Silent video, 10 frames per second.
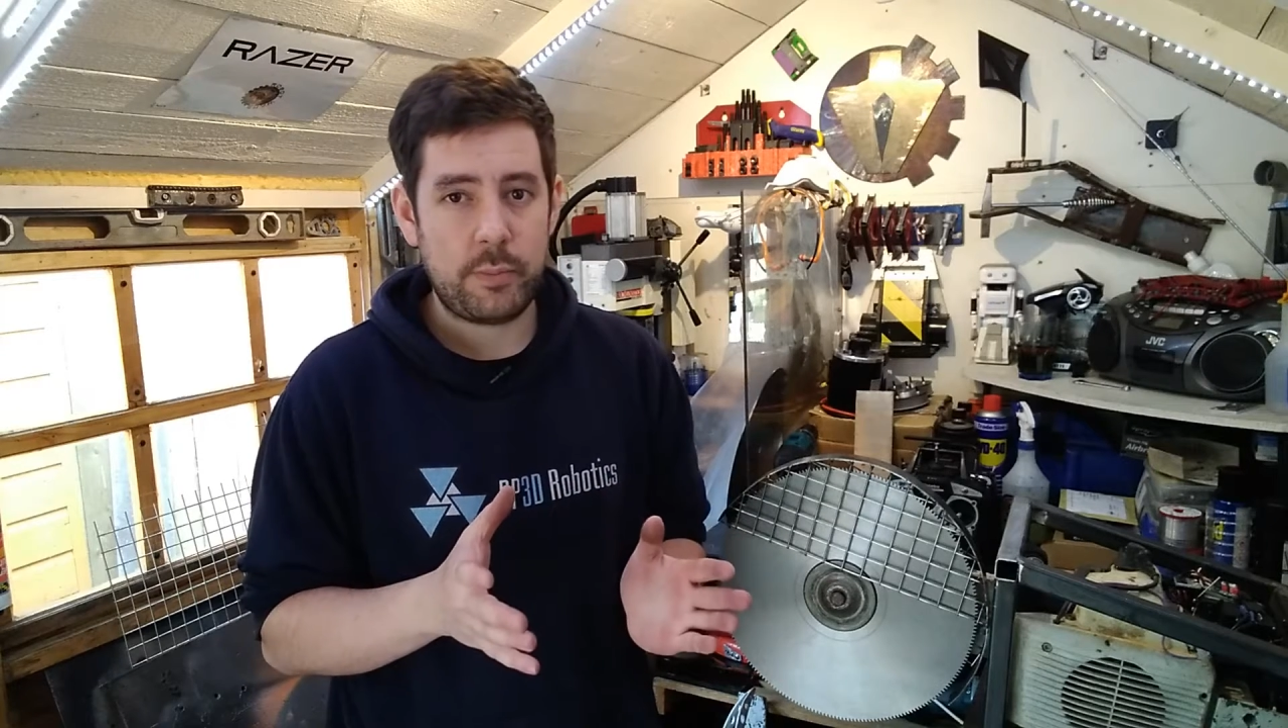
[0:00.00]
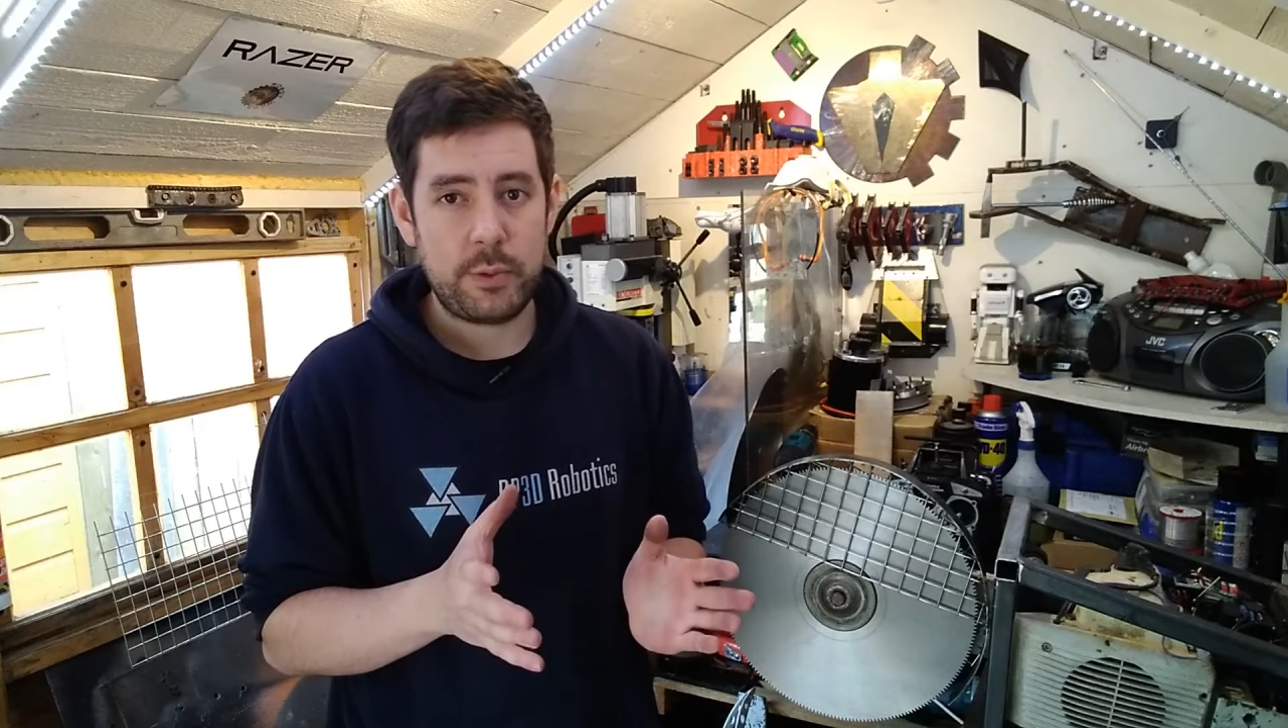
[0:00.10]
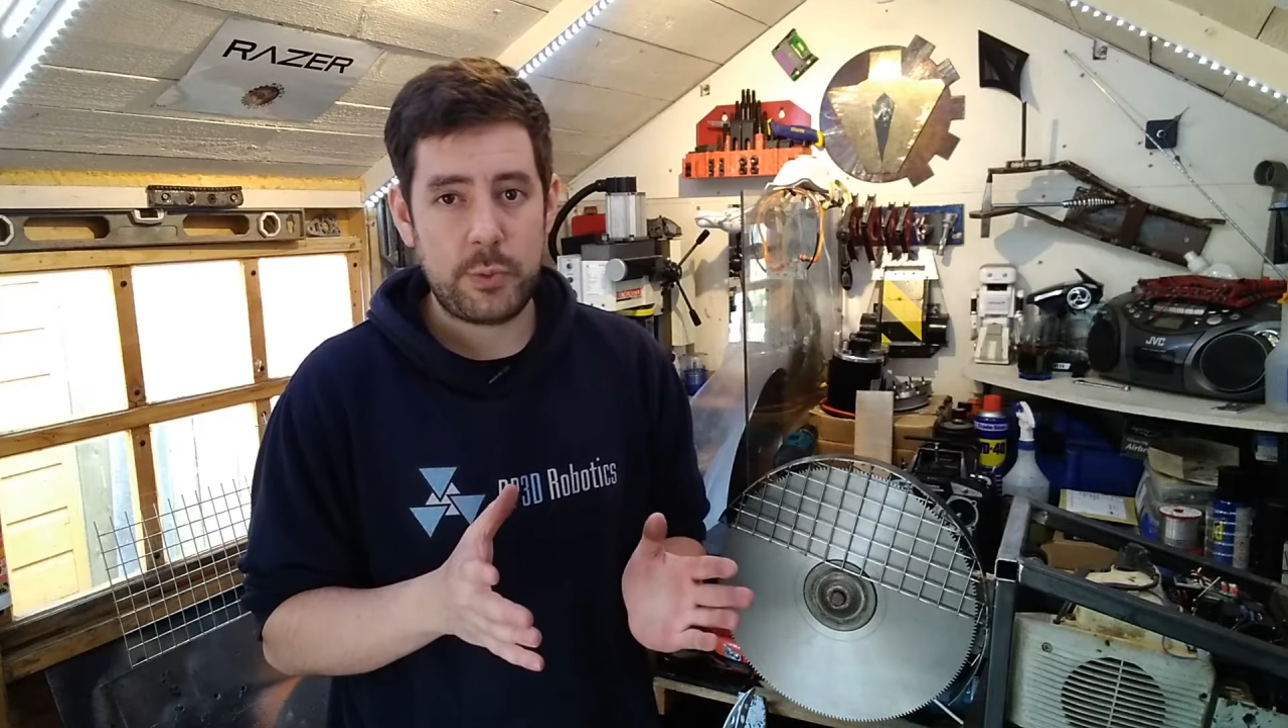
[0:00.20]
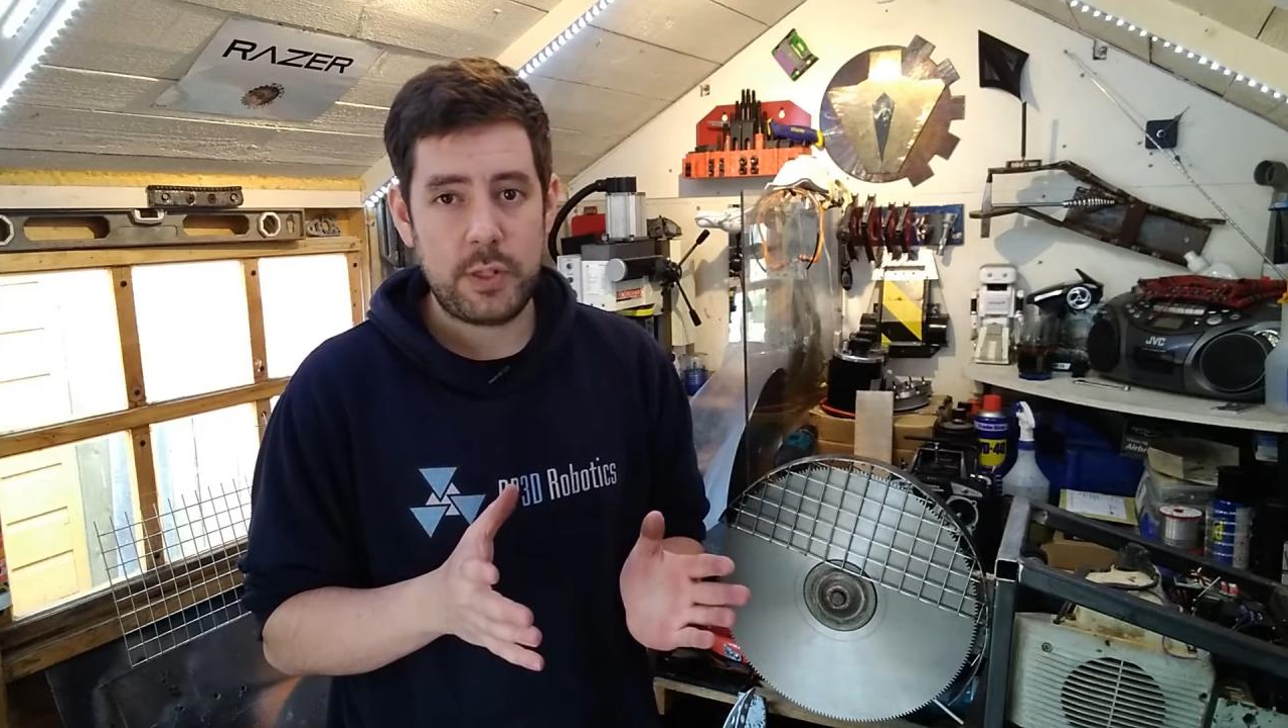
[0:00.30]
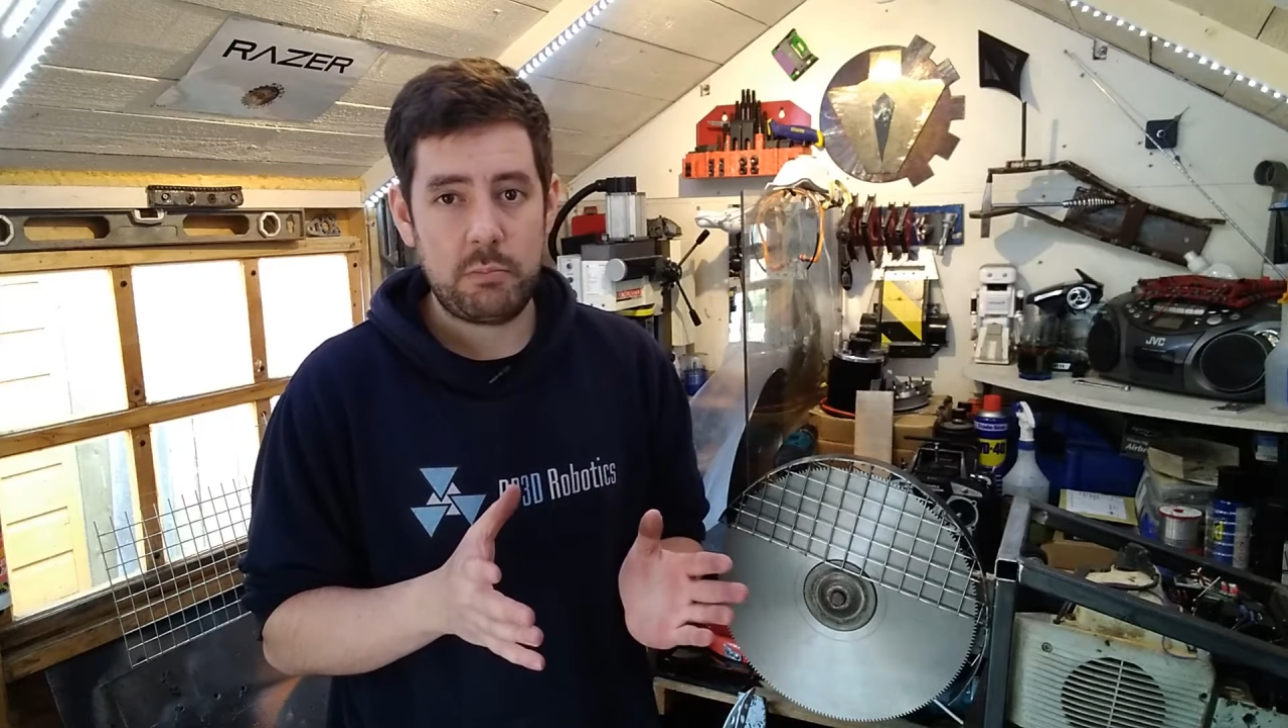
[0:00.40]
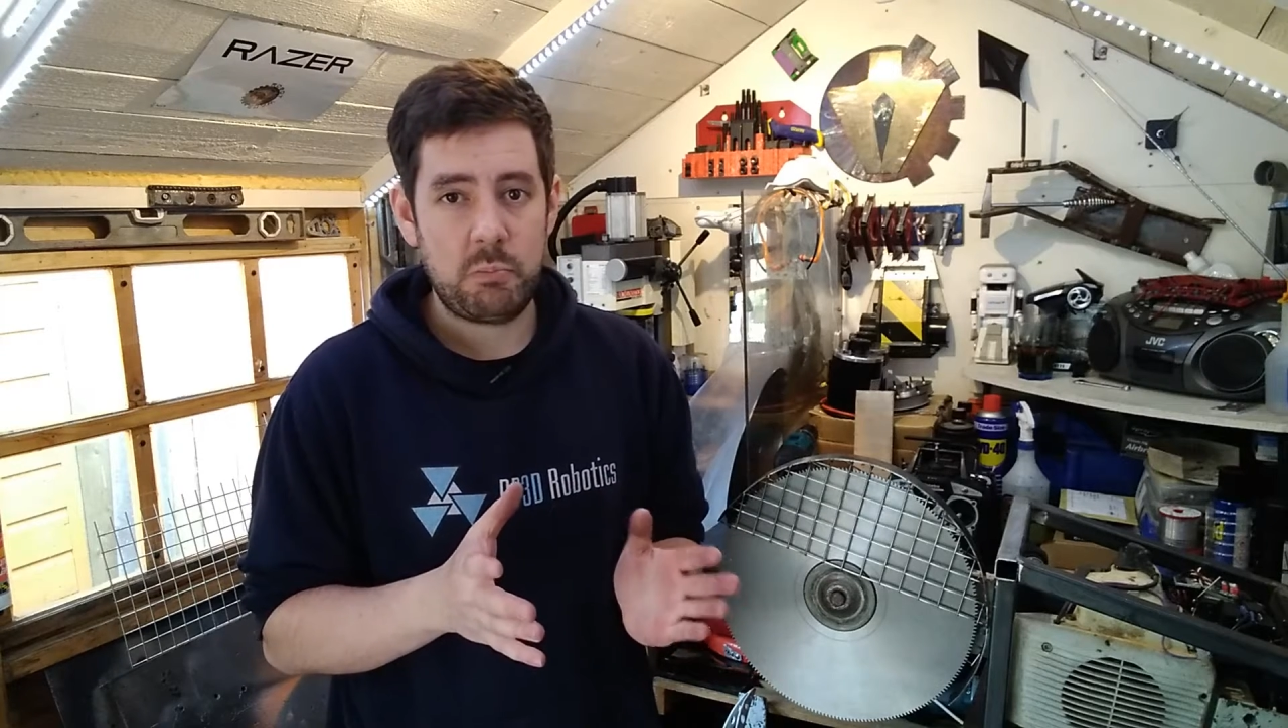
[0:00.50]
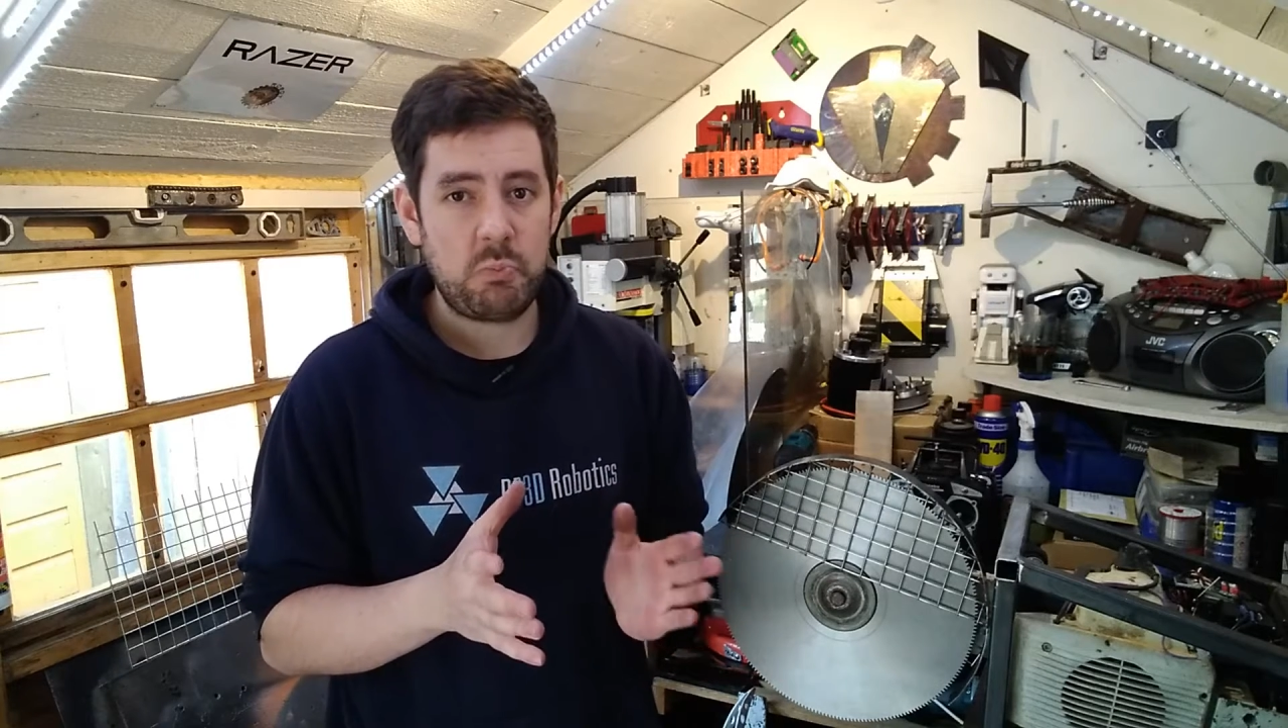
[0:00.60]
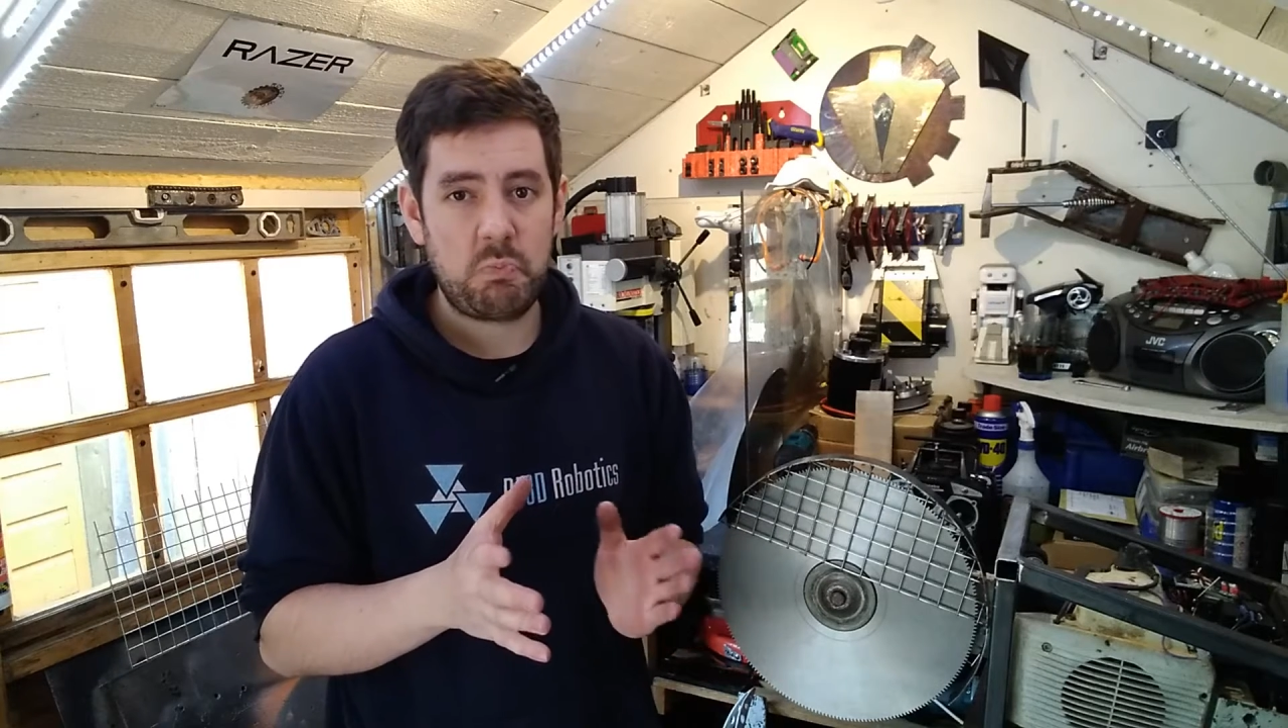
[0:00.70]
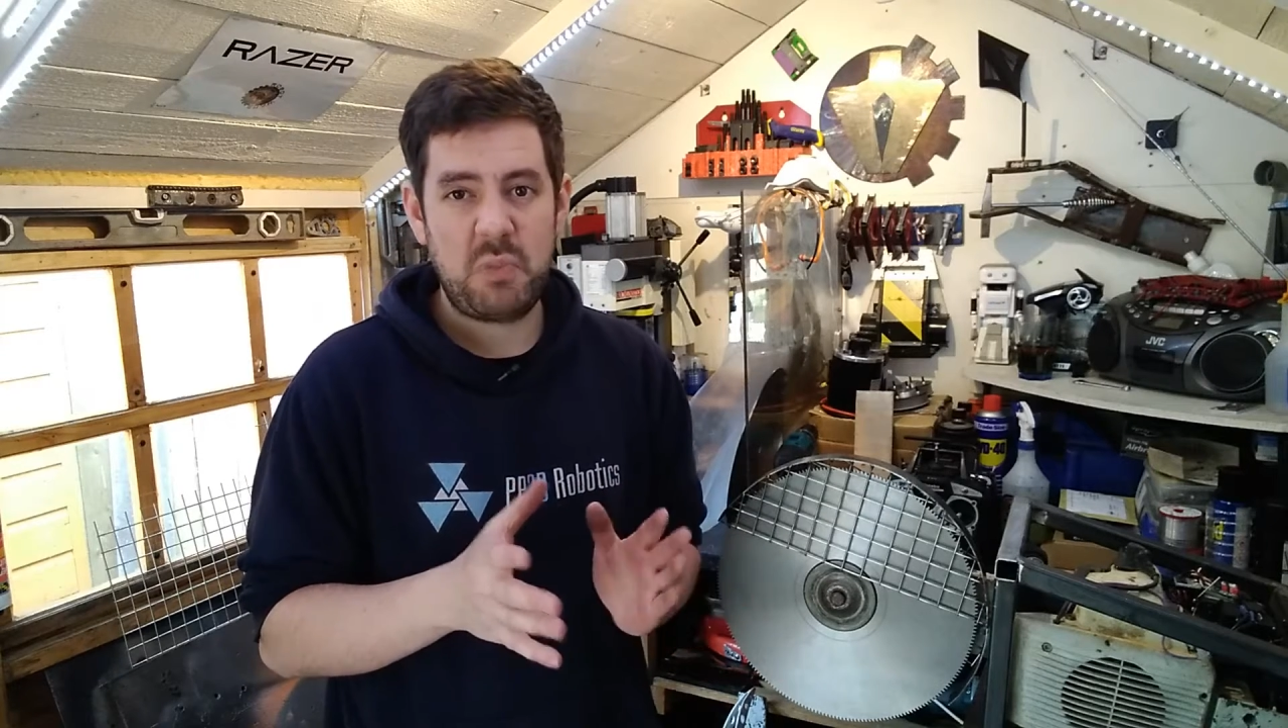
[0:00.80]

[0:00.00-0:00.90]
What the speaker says: between